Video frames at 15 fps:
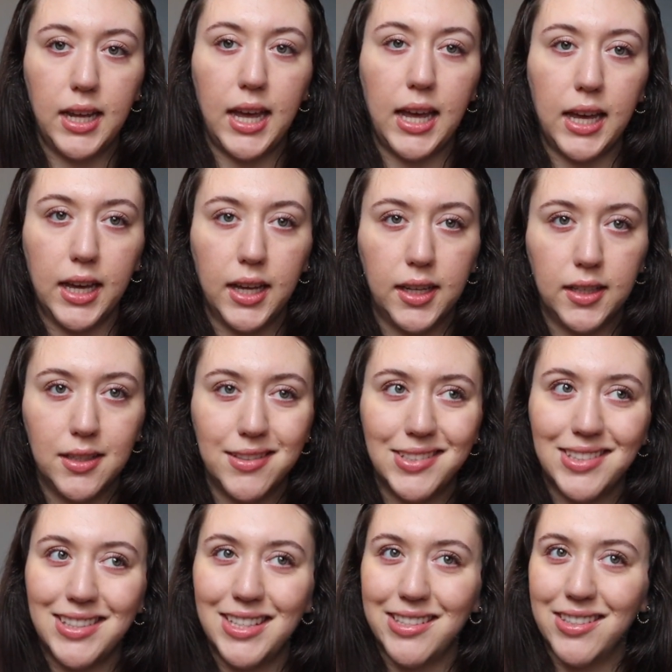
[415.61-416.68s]
and
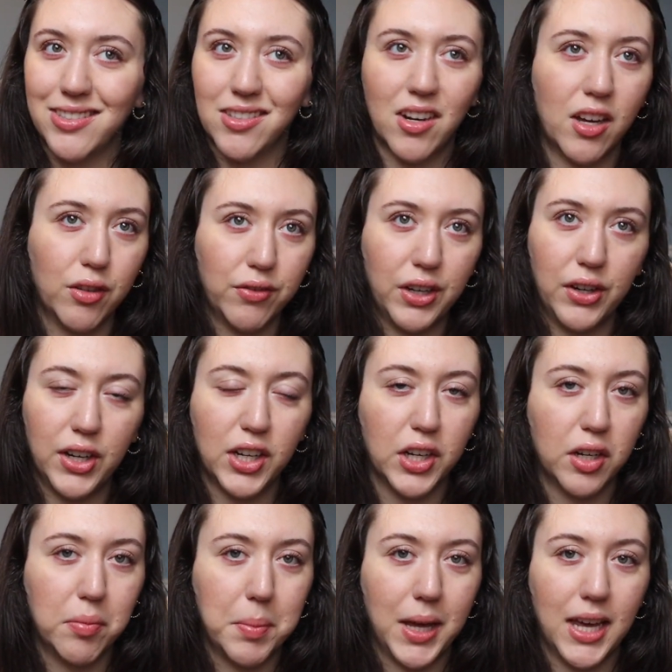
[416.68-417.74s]
this is not a very
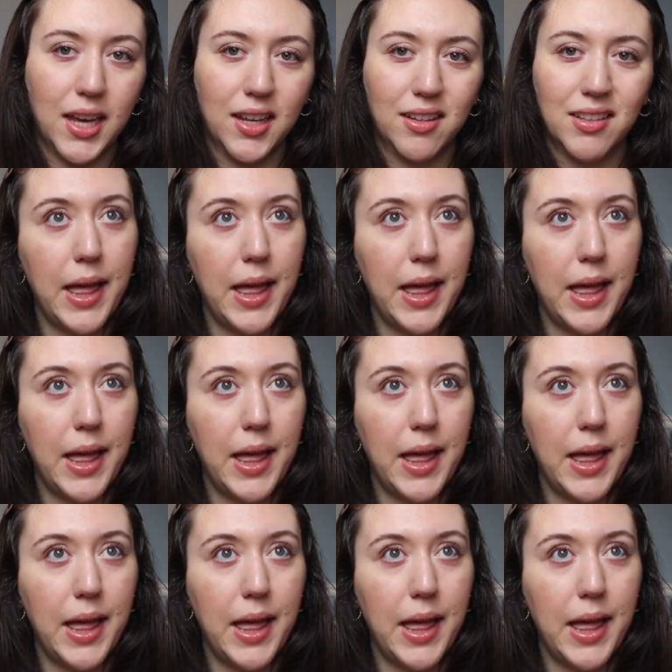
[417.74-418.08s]
good man.